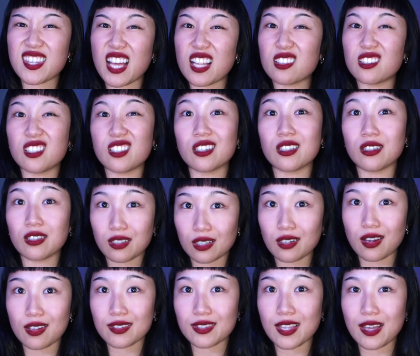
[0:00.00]
that look good
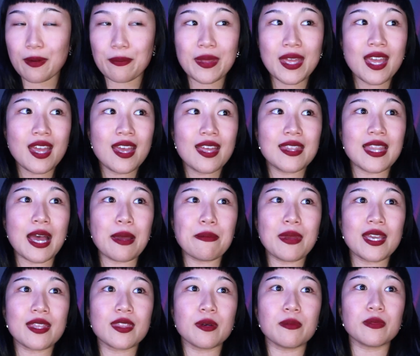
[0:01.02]
on them, that
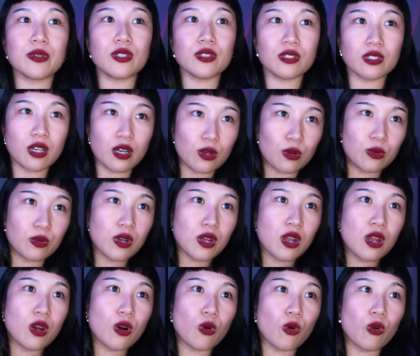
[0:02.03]
make them glow
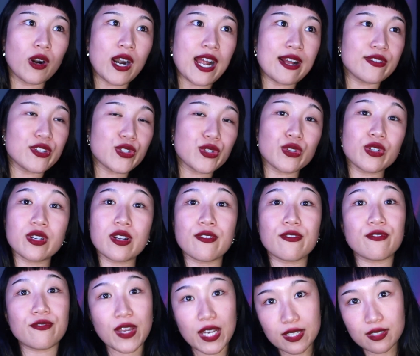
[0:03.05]
or have a certain
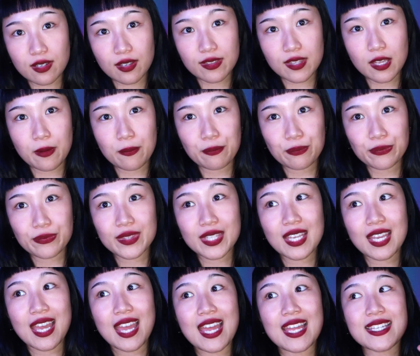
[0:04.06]
effect on them,
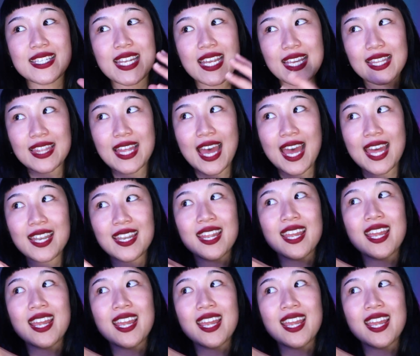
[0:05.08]
and take that